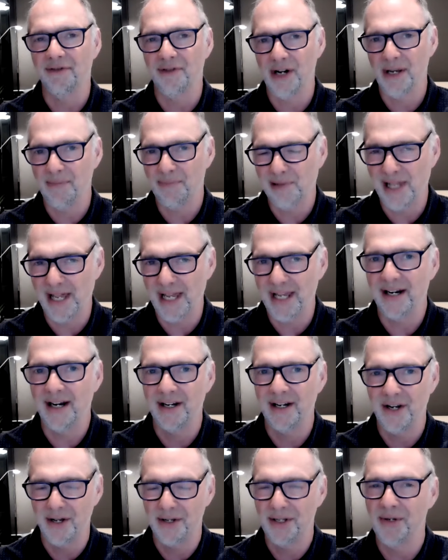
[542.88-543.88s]
free play. And
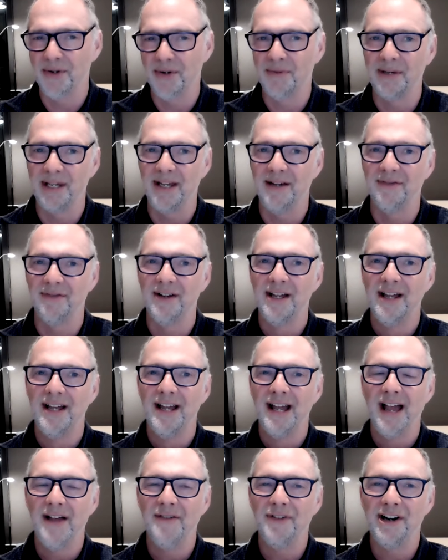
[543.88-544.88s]
I know you and me have
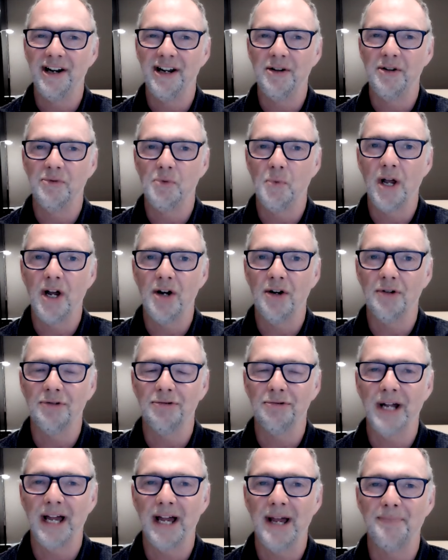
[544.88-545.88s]
are very well
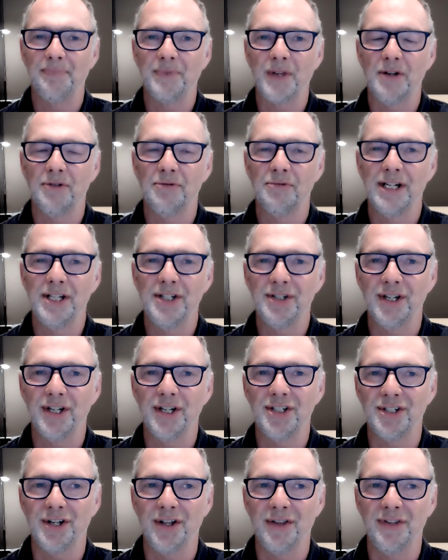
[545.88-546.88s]
um,
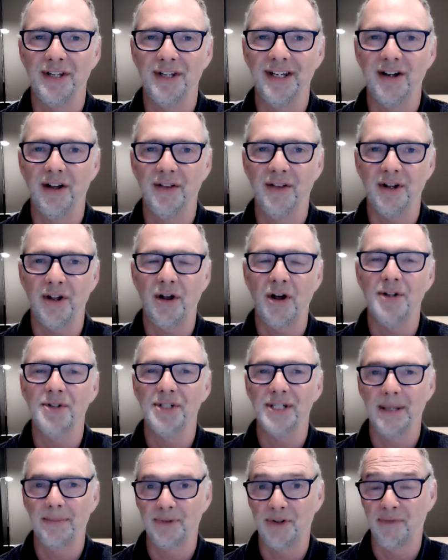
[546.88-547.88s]
researched on the, on the
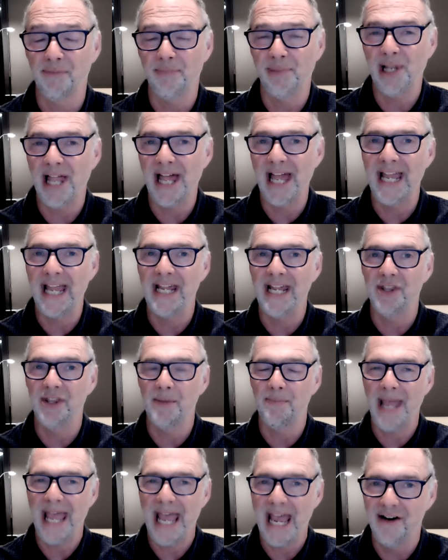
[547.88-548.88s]
concept of play and
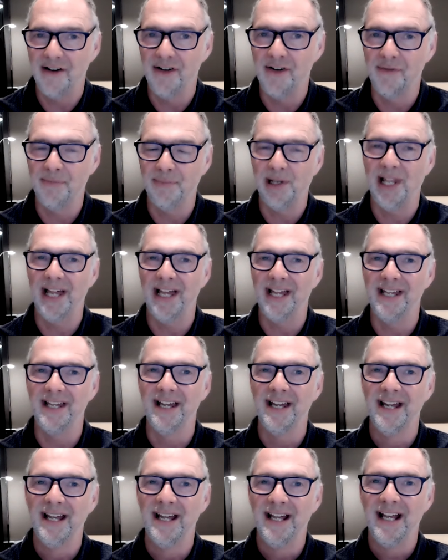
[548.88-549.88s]
the power of play,
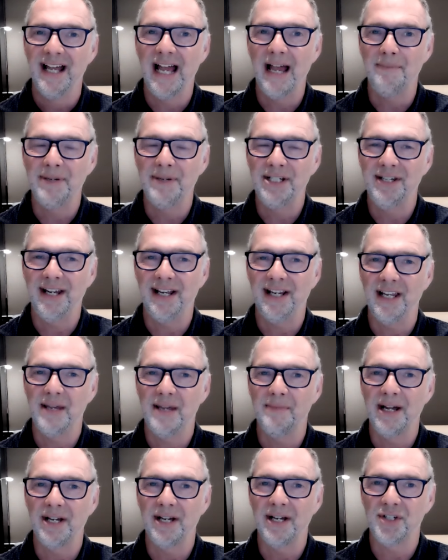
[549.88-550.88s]
uh, particularly
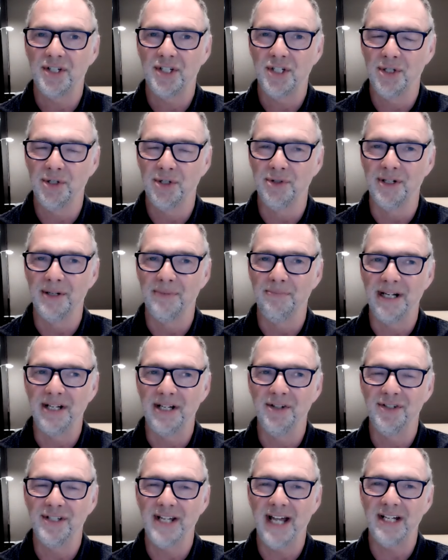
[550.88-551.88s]
amongst children. But
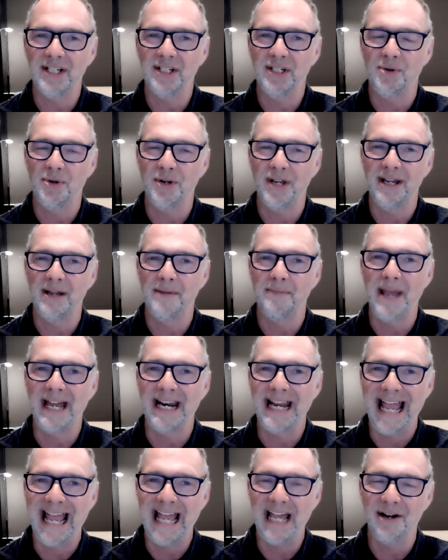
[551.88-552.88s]
you start talking about
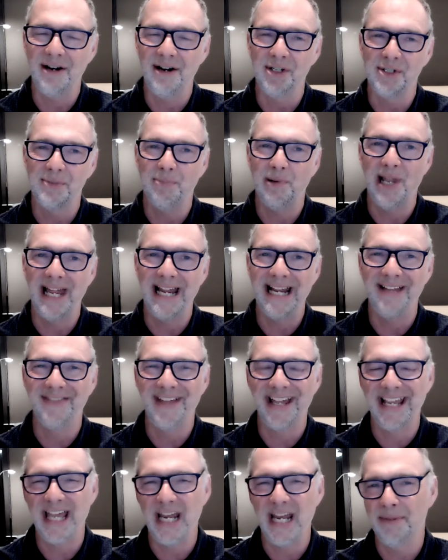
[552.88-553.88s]
adults playing and
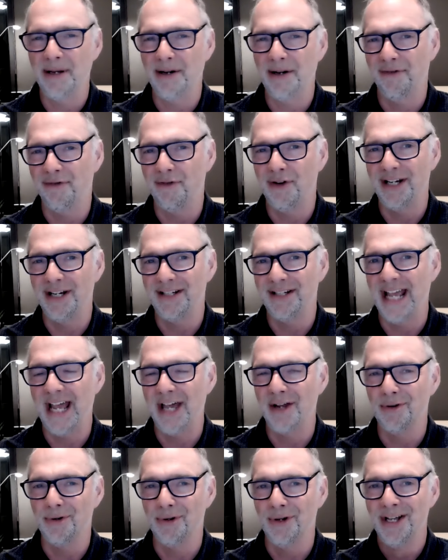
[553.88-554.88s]
they get a bit freaked
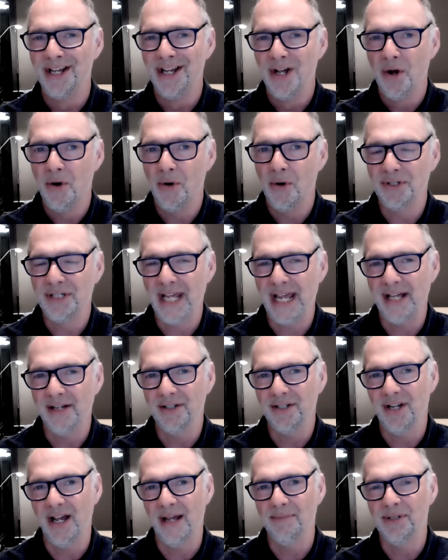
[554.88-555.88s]
out or, or
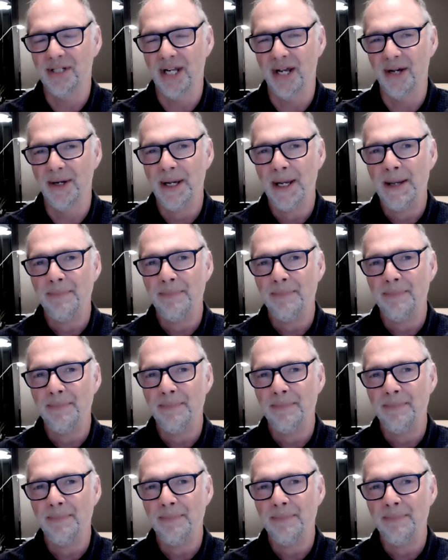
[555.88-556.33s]
downtime. So